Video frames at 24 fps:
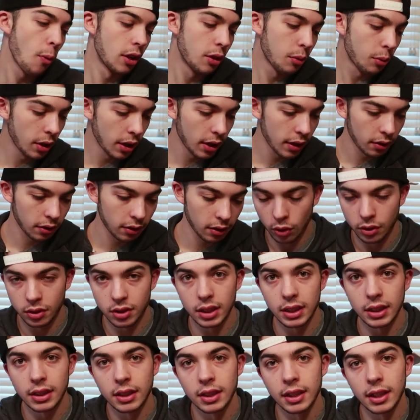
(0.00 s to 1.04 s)
Otherwise, we'll
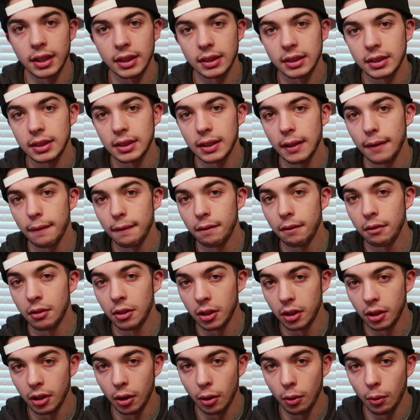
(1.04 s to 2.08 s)
see you in the next
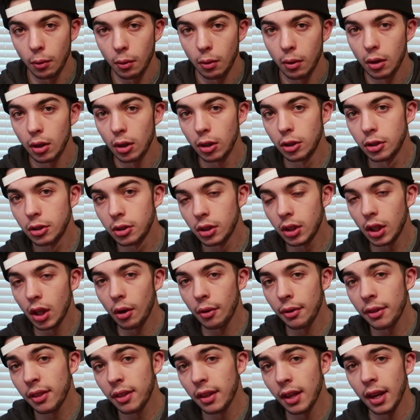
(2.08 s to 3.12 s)
video. Do
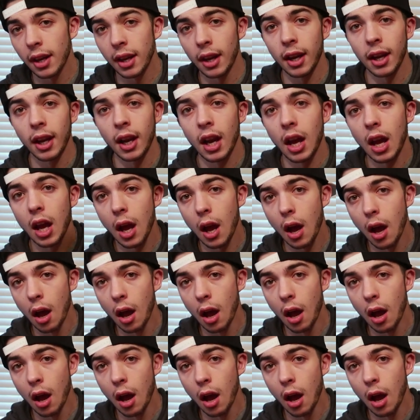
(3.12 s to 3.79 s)
your thing.